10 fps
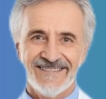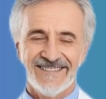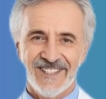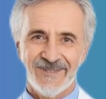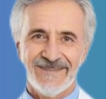
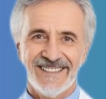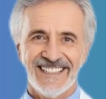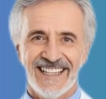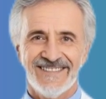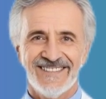Sweet
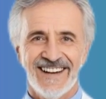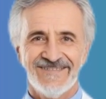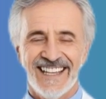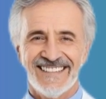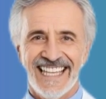potatoes are a
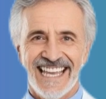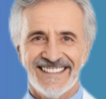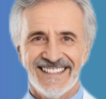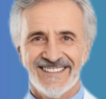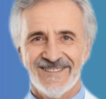
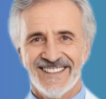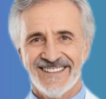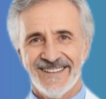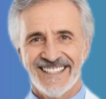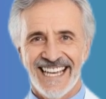fantastic source
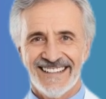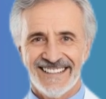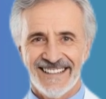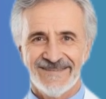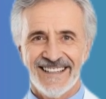of
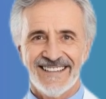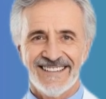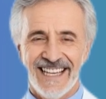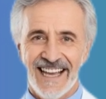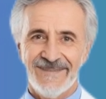potassium.
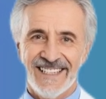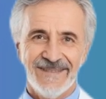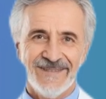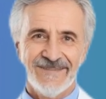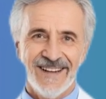They help
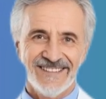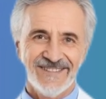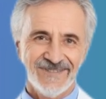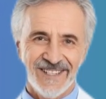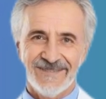keep your
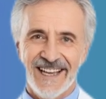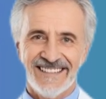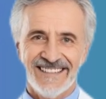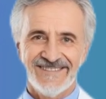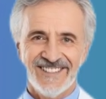muscles
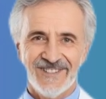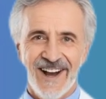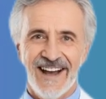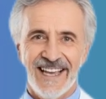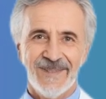responsive,
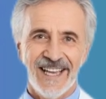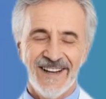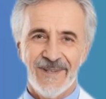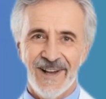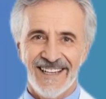strong, and
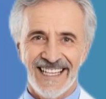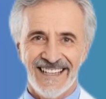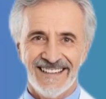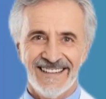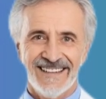
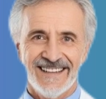well-coordinated.